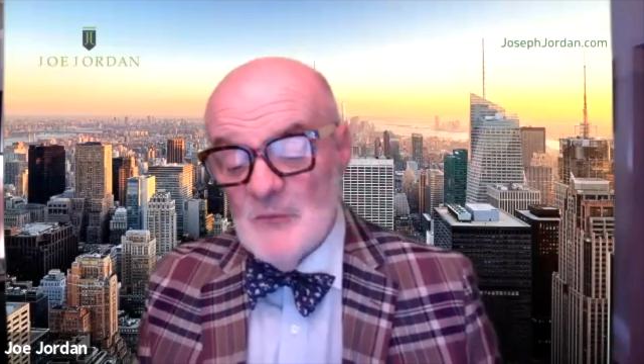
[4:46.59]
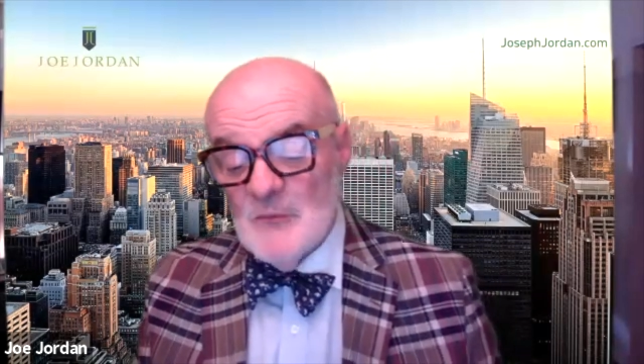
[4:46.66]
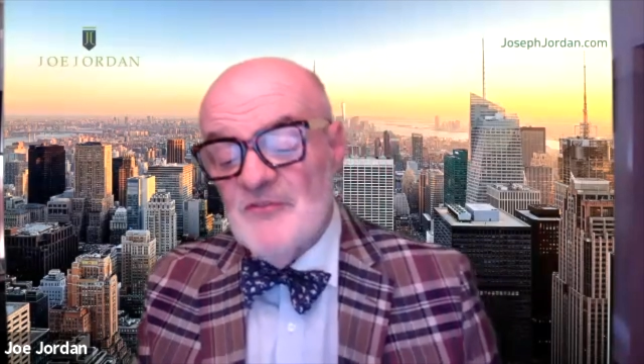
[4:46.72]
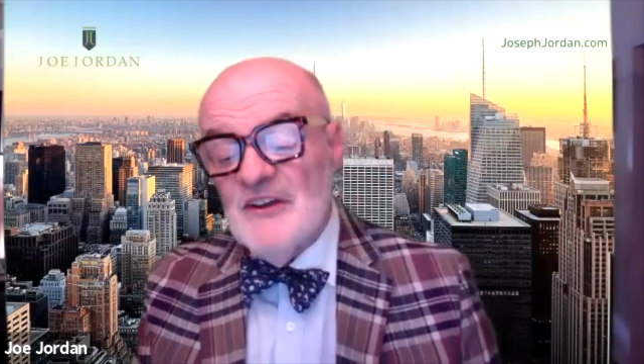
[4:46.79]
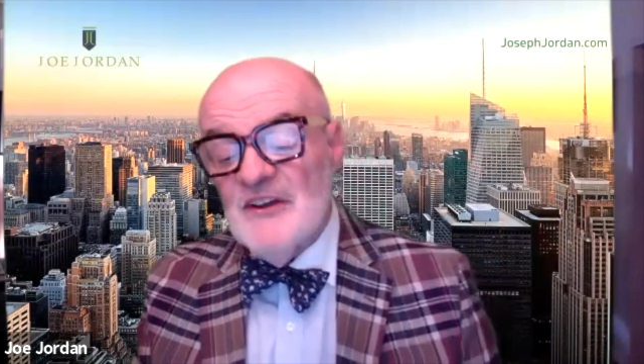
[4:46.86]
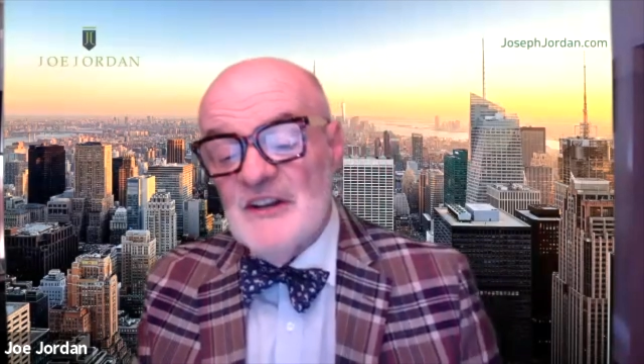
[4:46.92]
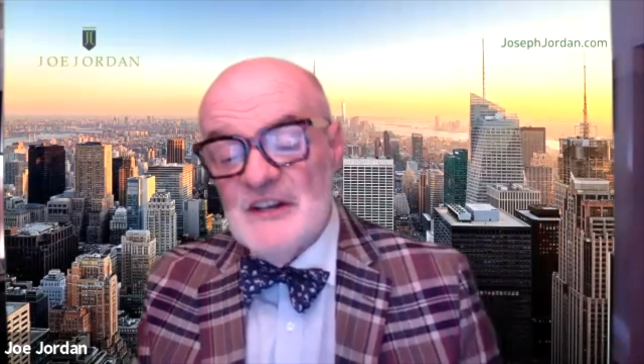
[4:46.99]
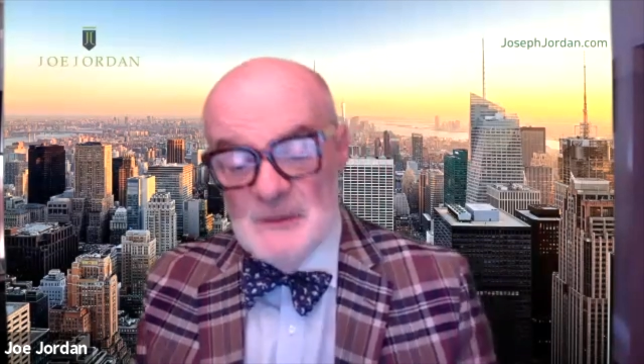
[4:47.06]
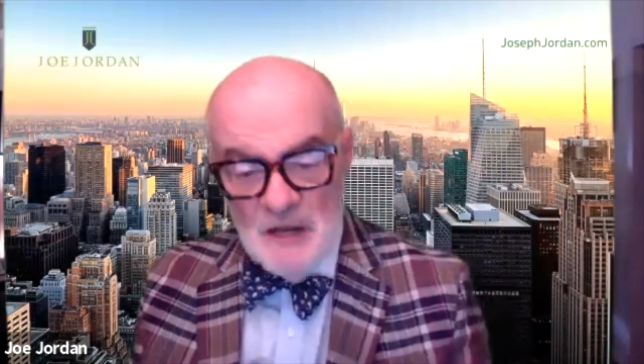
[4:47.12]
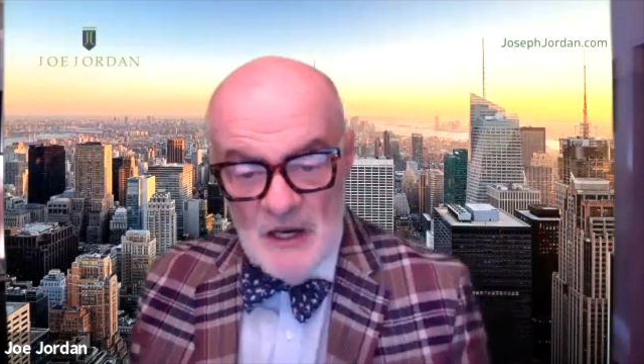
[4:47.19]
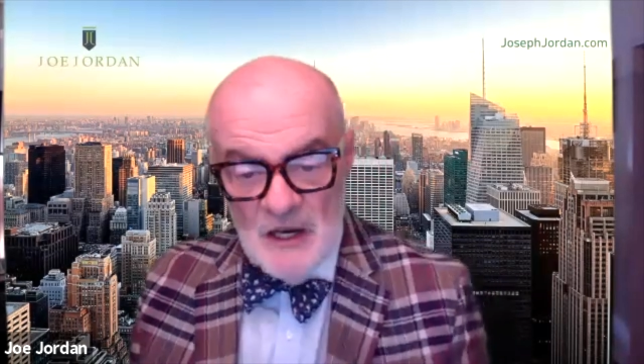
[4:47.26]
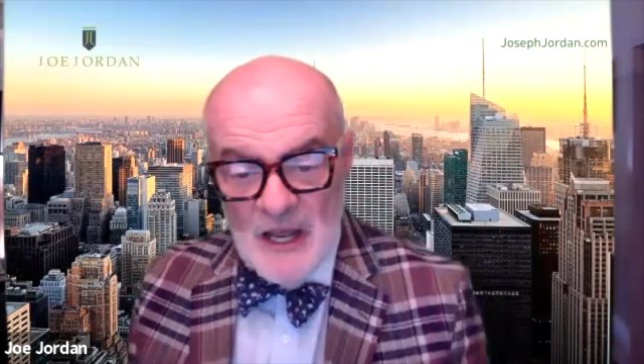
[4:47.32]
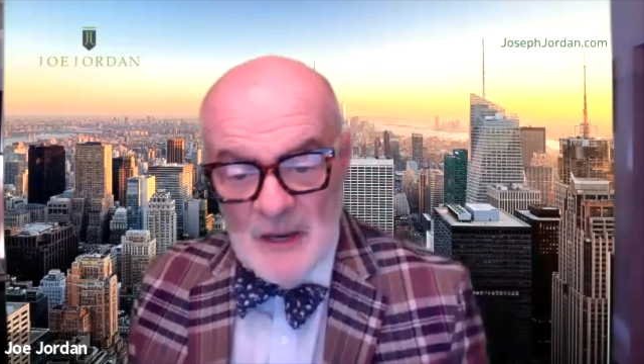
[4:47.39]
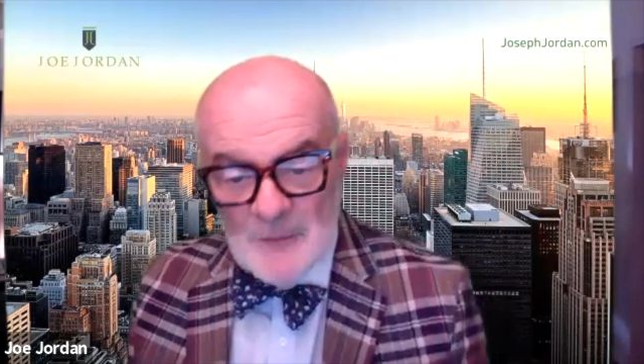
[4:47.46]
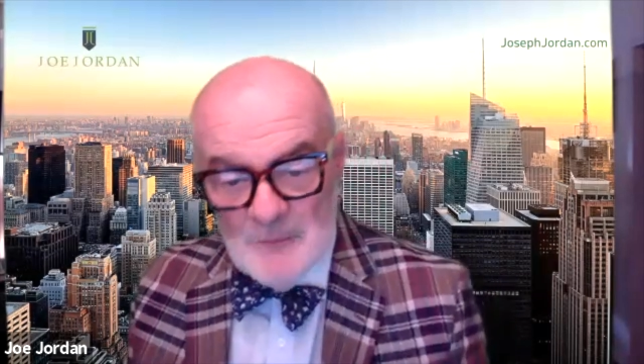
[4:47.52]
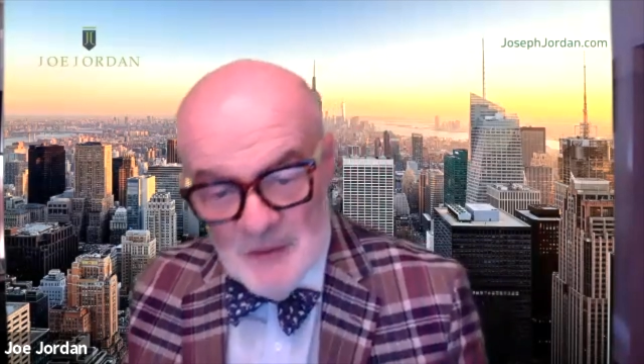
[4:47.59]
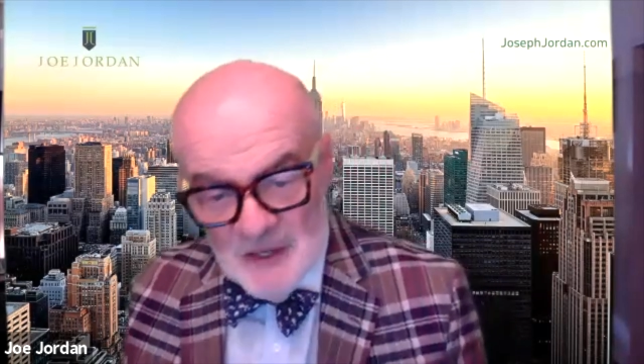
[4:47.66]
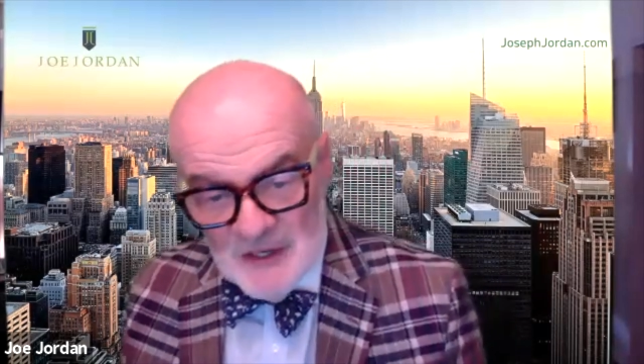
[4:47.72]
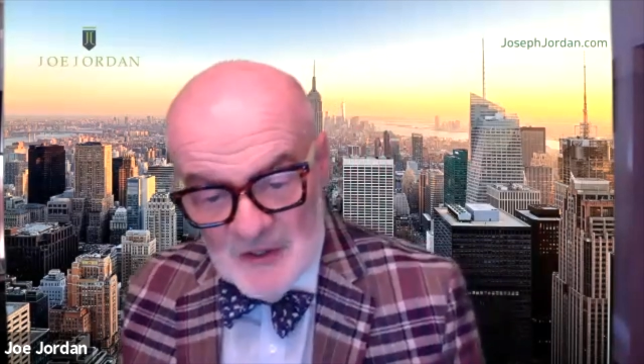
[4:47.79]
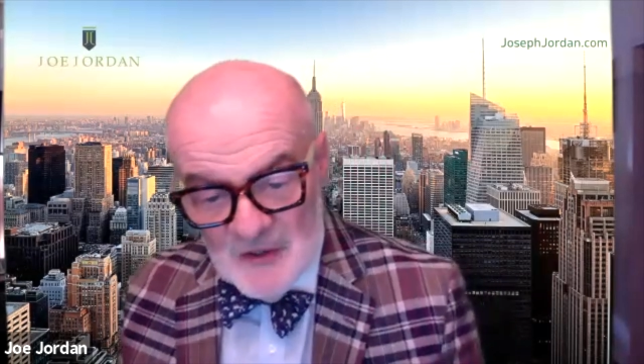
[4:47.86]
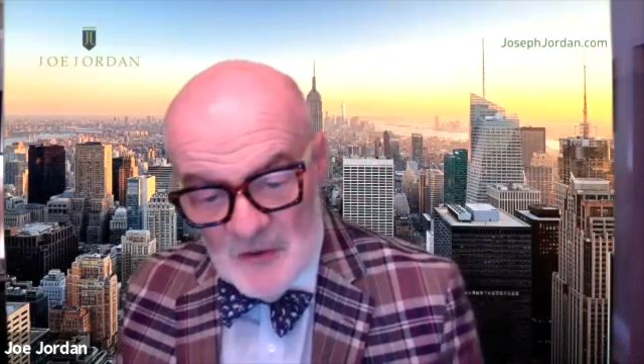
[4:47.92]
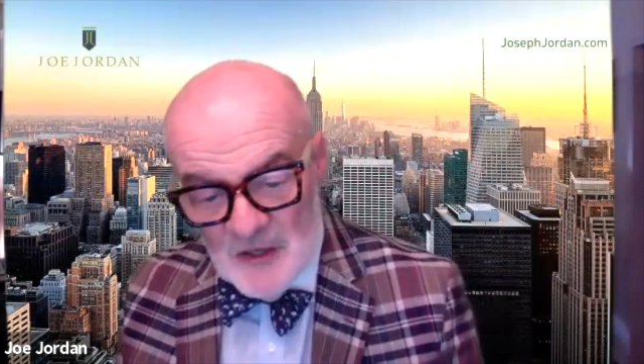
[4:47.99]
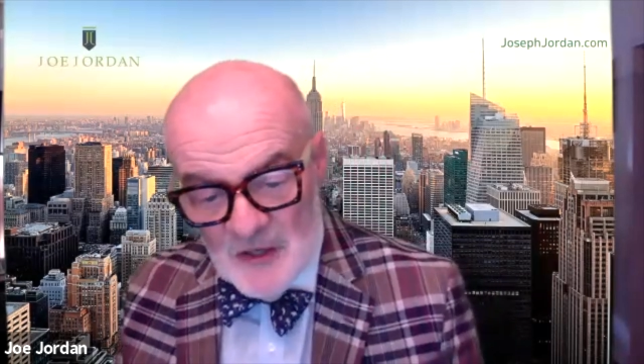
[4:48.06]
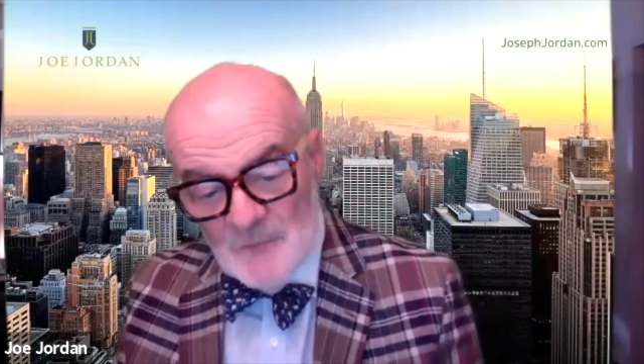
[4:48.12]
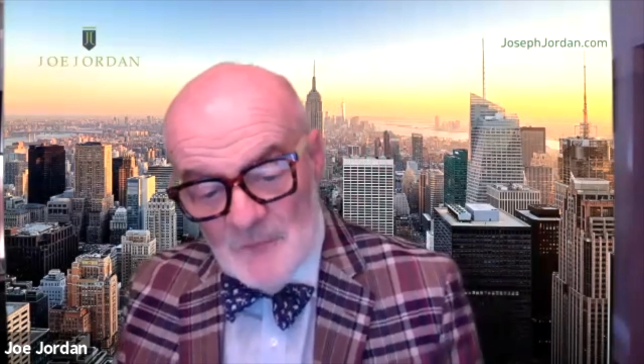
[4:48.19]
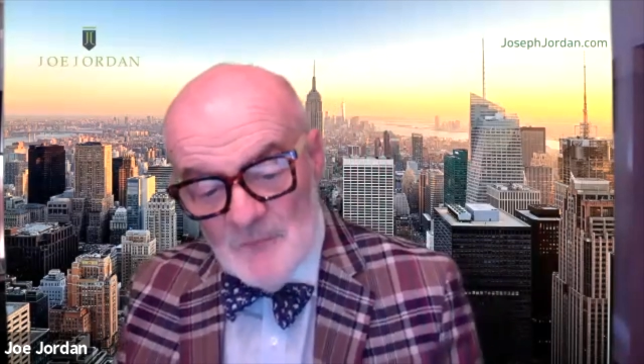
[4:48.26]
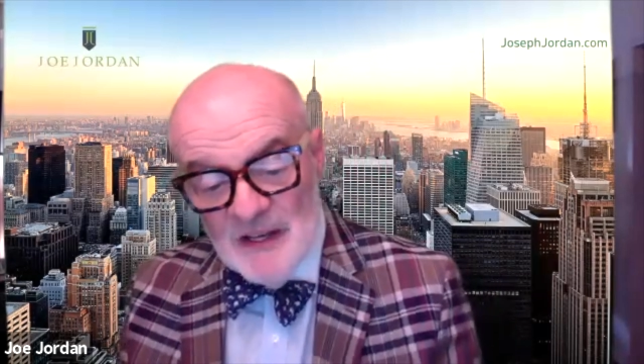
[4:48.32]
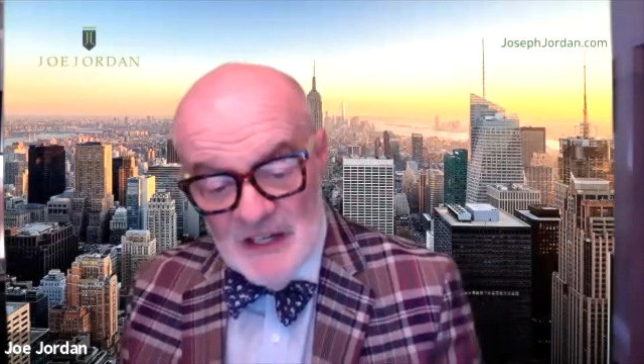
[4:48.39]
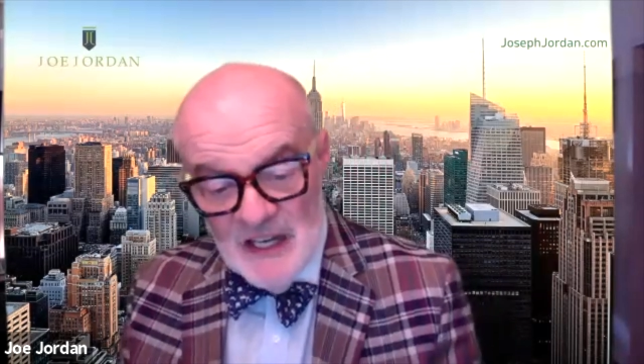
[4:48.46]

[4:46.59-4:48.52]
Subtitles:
I fit in a lot better at